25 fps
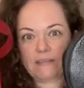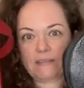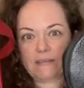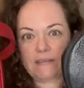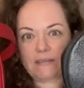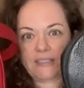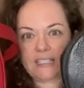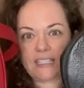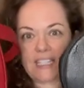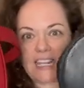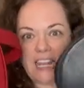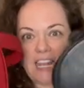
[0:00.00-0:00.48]

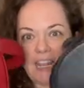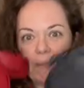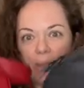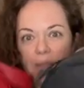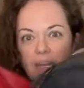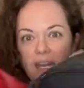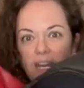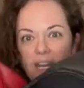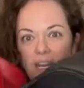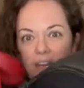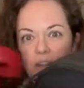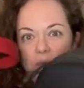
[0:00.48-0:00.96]
same in
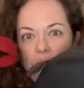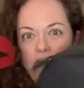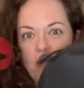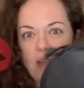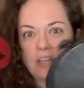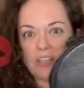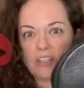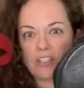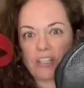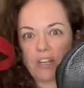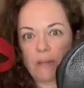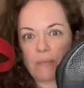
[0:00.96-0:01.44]
any way,
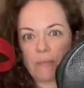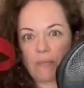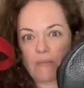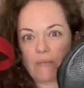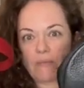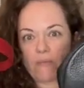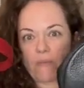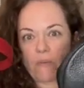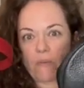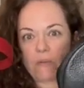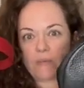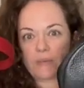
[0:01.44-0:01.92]
shape, or
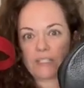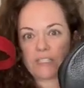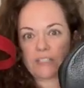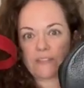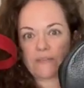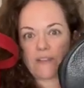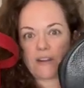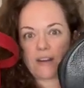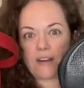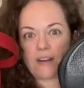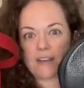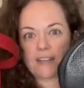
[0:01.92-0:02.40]
form as
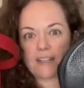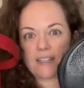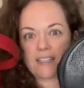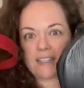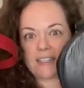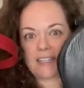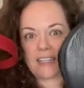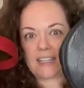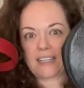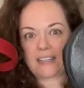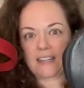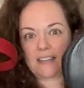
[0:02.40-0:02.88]
far as
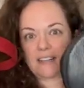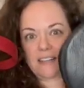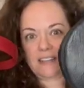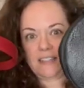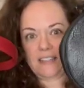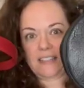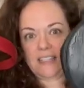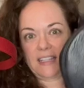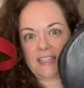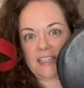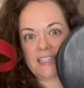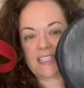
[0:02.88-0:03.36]
like, you
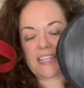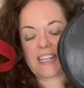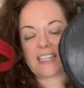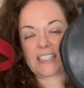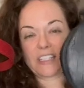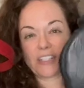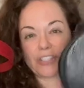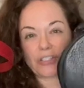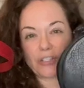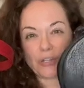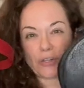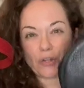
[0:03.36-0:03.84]
see this has a
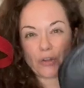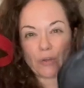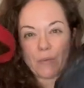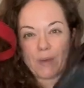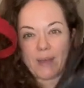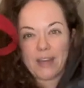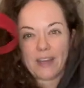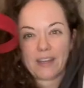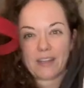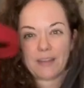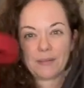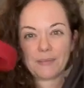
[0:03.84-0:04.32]
circle
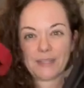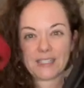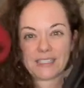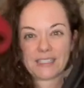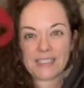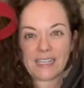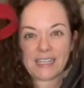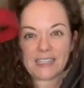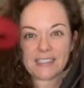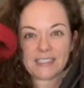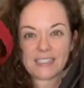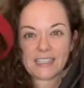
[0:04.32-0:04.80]
bottom, this
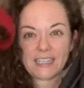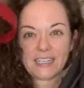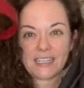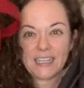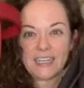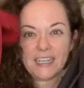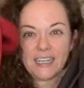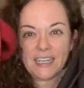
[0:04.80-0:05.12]
has a